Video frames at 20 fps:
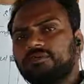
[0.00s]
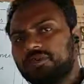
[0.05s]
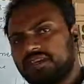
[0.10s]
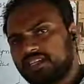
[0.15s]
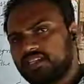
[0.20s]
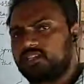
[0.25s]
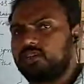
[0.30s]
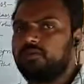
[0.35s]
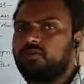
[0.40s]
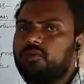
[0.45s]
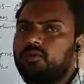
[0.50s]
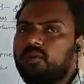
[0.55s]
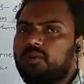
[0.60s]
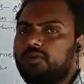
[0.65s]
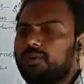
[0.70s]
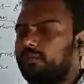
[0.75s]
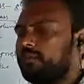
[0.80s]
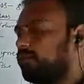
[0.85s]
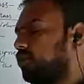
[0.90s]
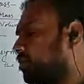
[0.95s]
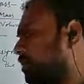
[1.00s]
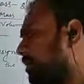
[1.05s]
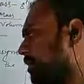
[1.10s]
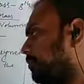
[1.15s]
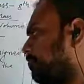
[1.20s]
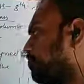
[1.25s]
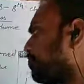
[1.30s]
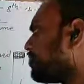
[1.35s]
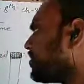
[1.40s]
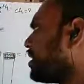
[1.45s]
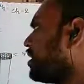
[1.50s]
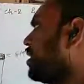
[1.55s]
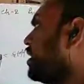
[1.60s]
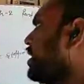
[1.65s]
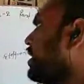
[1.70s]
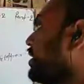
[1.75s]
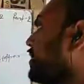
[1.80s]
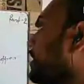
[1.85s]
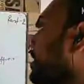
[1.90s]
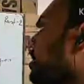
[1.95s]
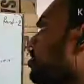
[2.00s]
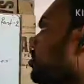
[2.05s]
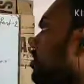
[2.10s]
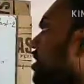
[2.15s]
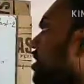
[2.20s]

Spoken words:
based problem. Okay, now